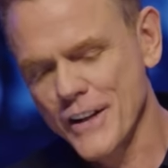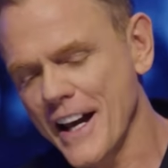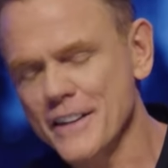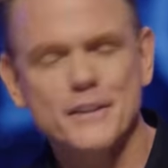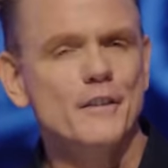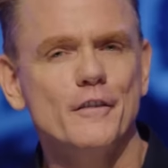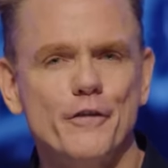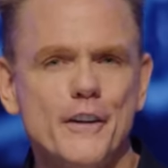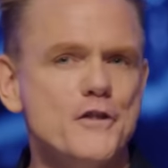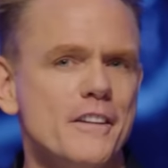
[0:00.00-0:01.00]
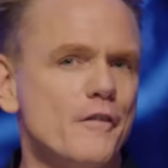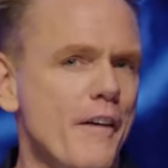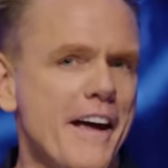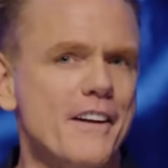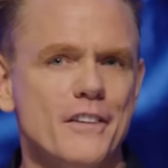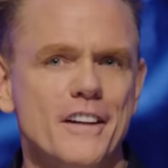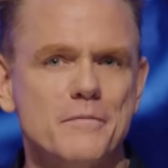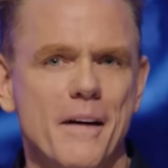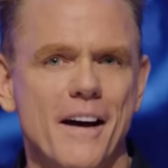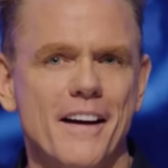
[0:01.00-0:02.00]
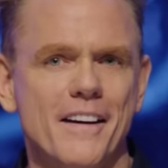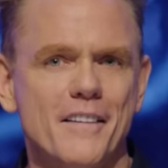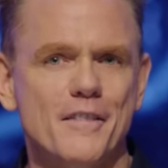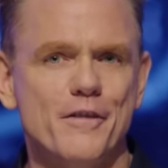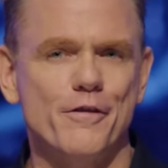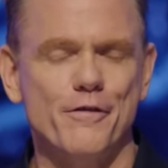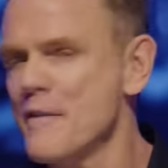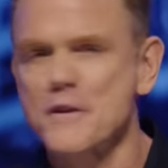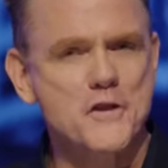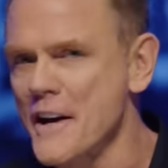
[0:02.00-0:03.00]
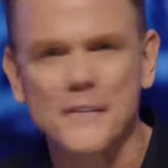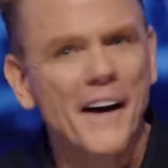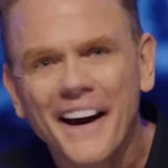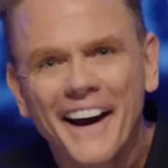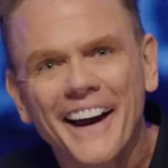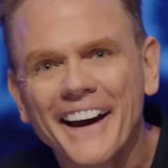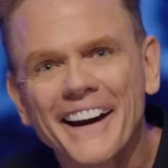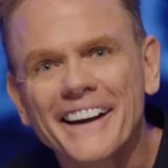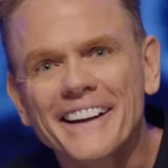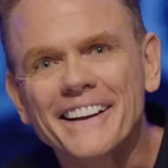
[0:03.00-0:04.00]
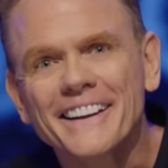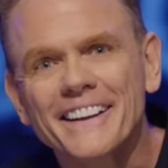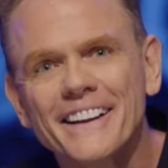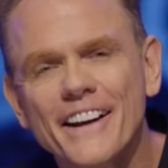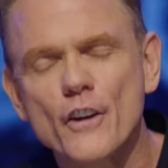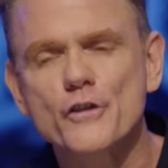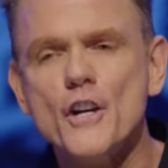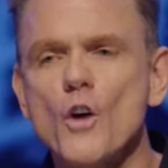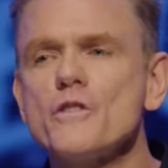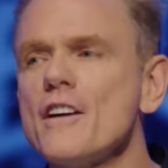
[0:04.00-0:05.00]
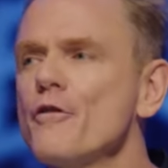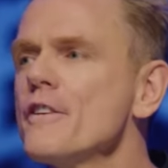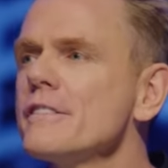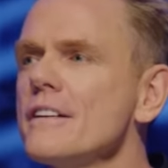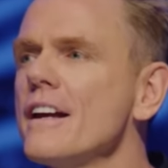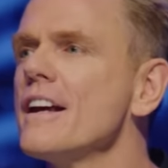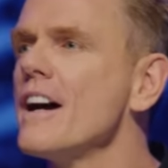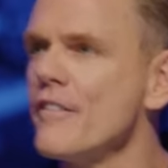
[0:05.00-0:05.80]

science and fiction and fantasy is my favorite genre. There's no difference in any